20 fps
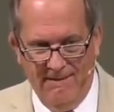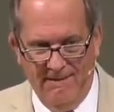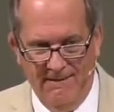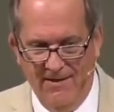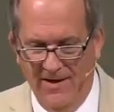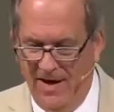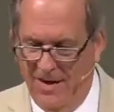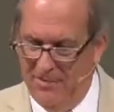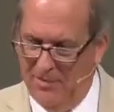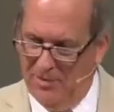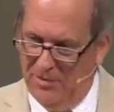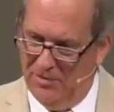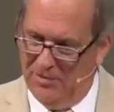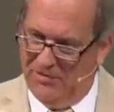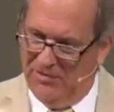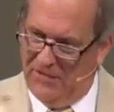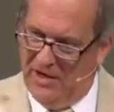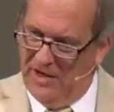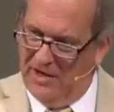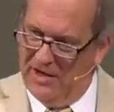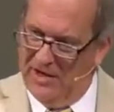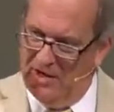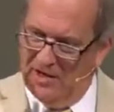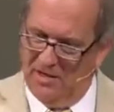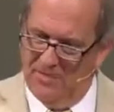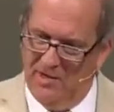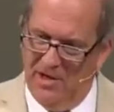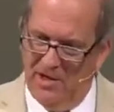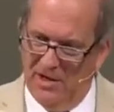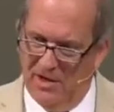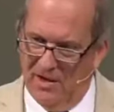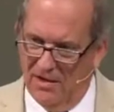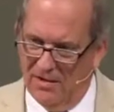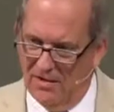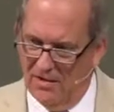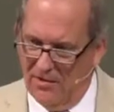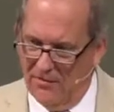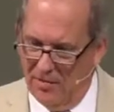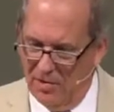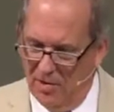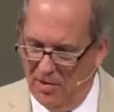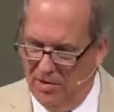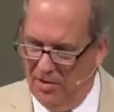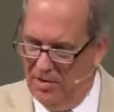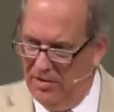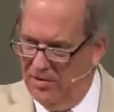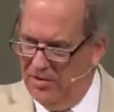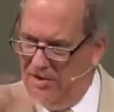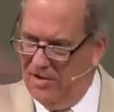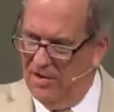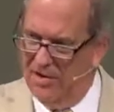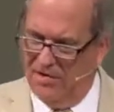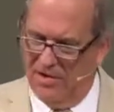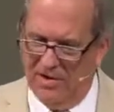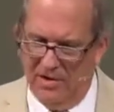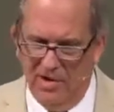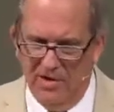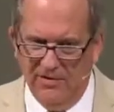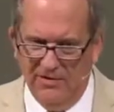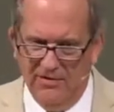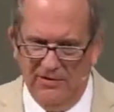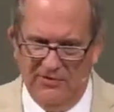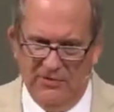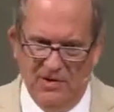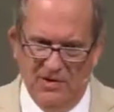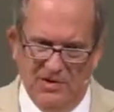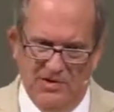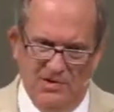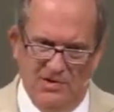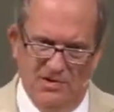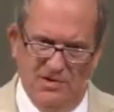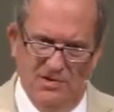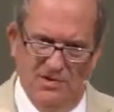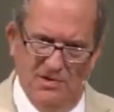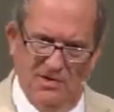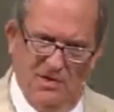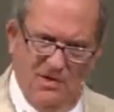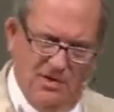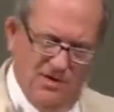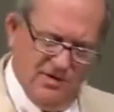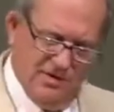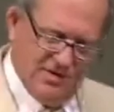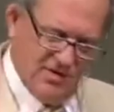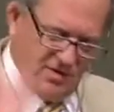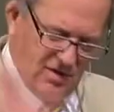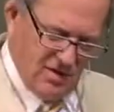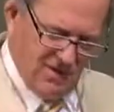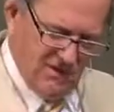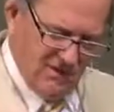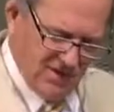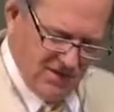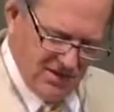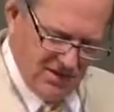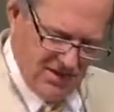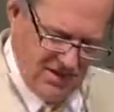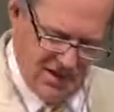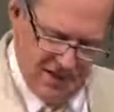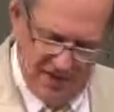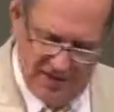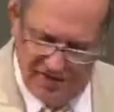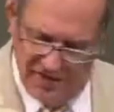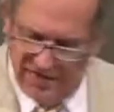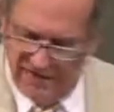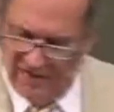Haman was second in command over all the other king's officials and all the servants in the gate,